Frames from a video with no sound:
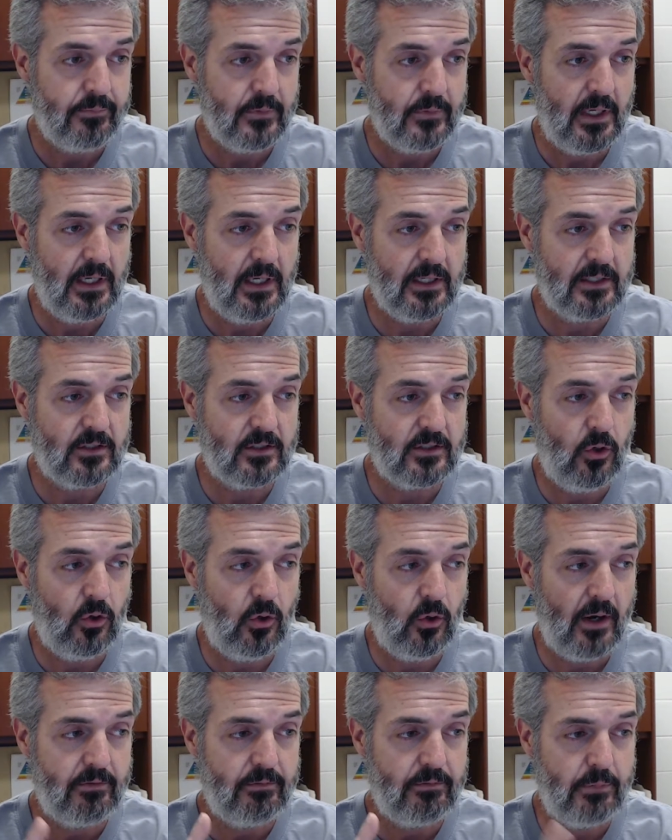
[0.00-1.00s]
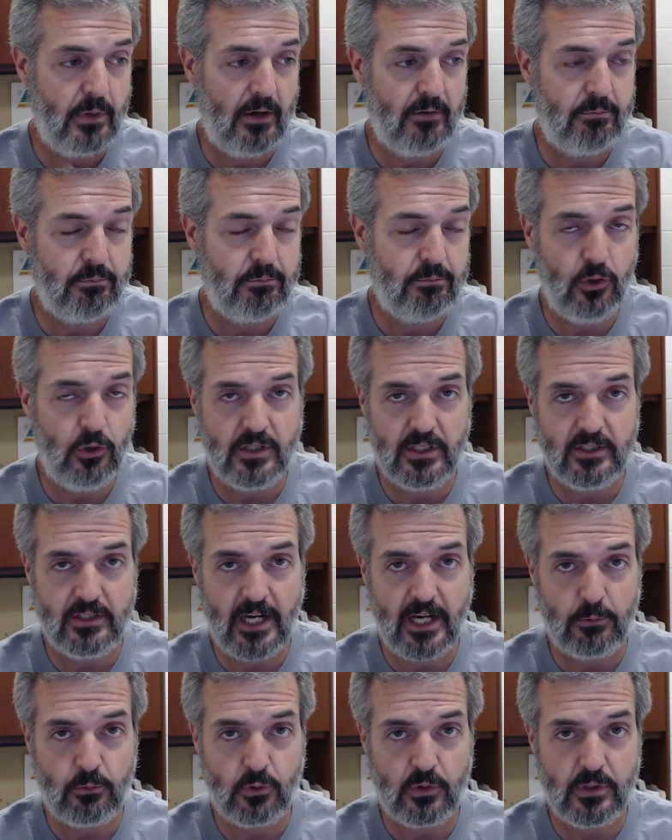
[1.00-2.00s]
So I posted a
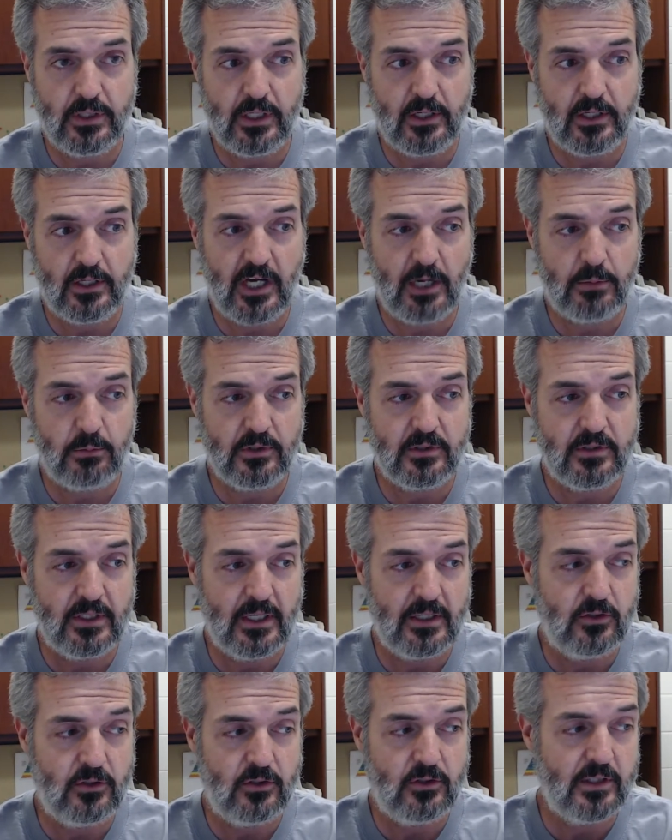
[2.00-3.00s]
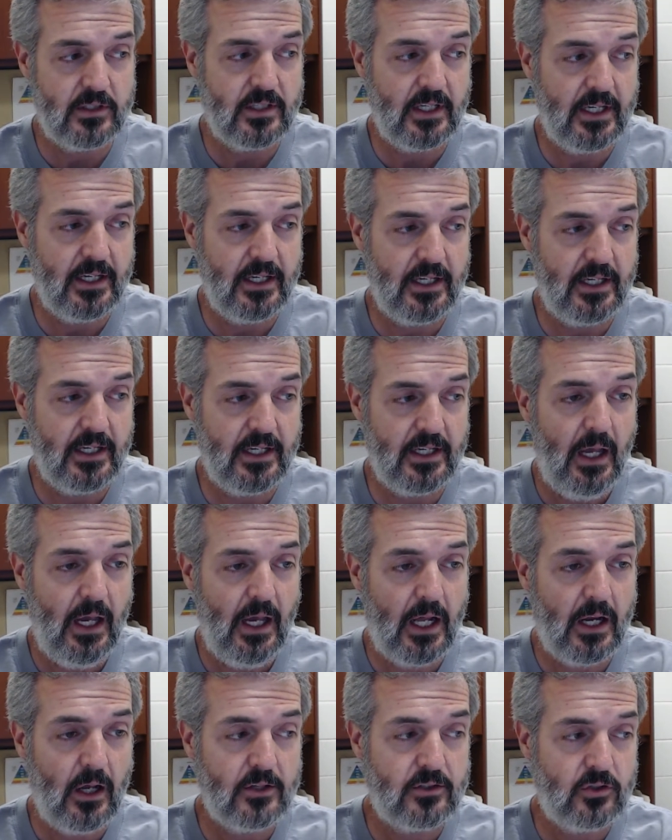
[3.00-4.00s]
chapter in there, chapter 6, you can see it. And
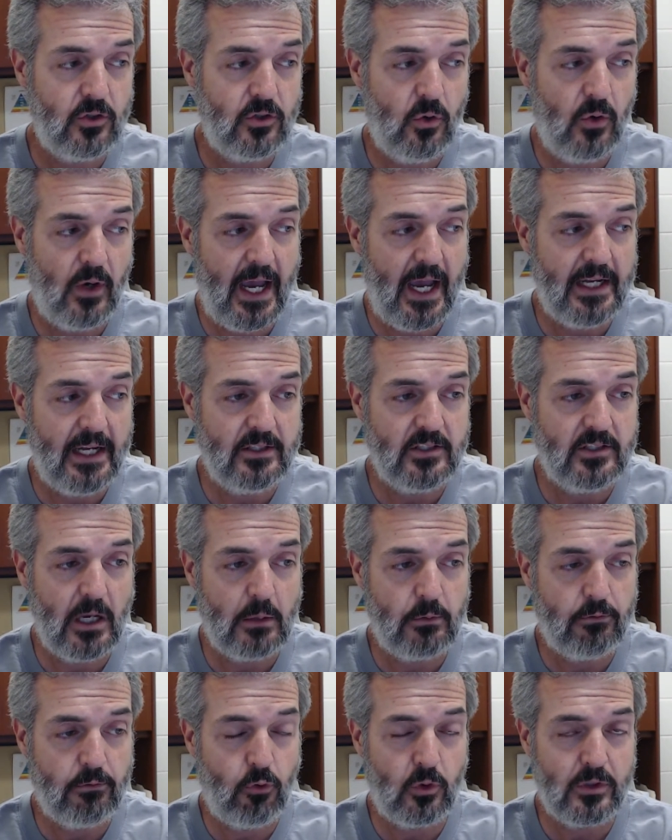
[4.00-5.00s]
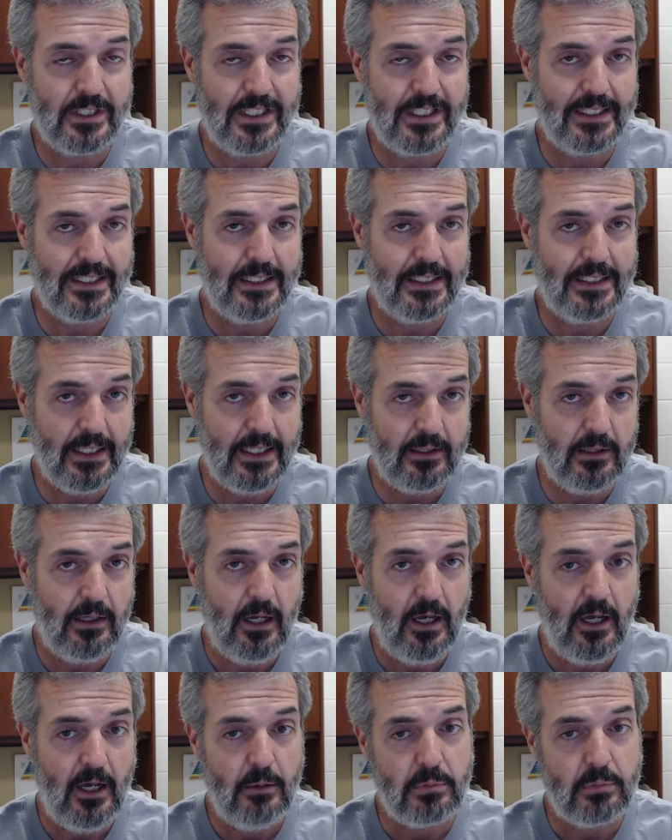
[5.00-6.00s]
I also added chapter 14 again,
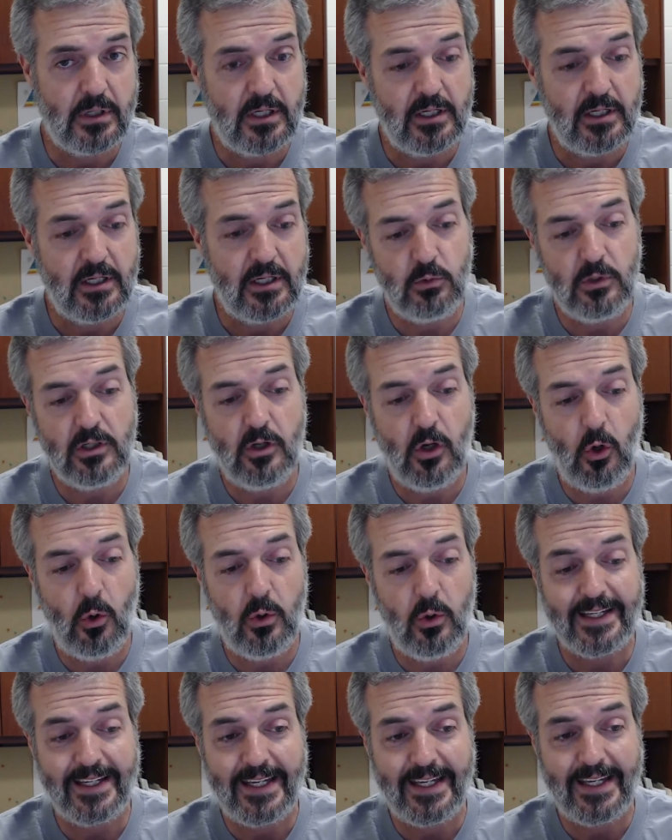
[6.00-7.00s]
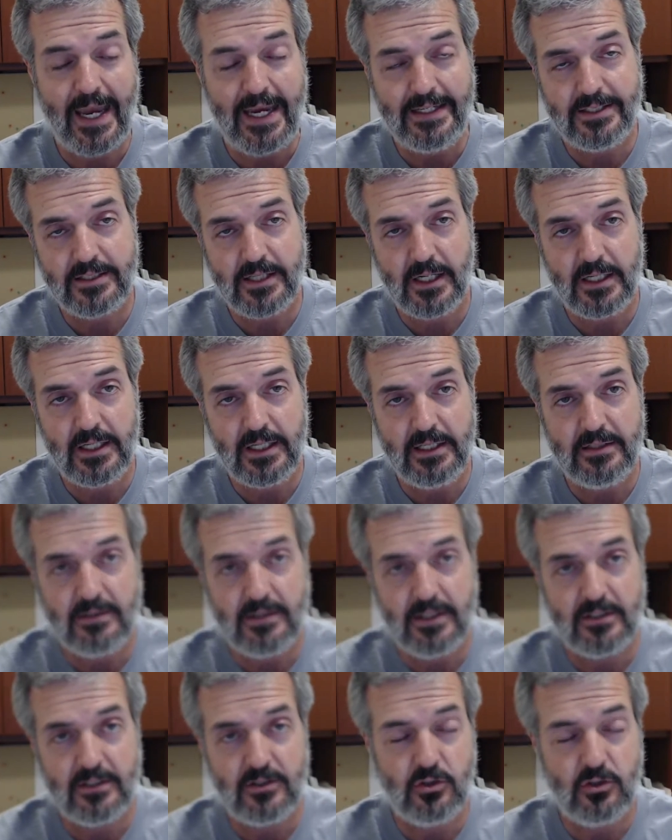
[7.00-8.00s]
because when you go in the case studies
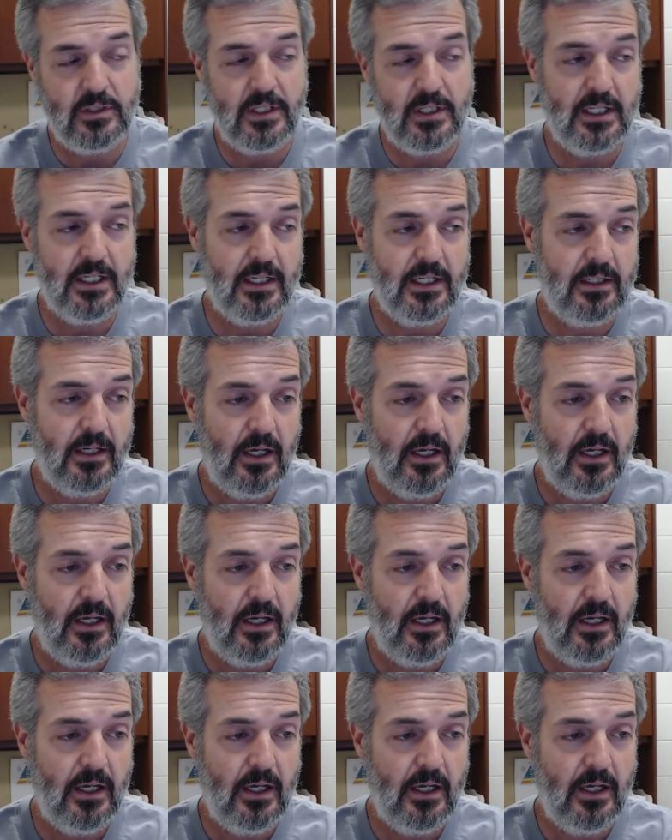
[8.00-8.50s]
that you did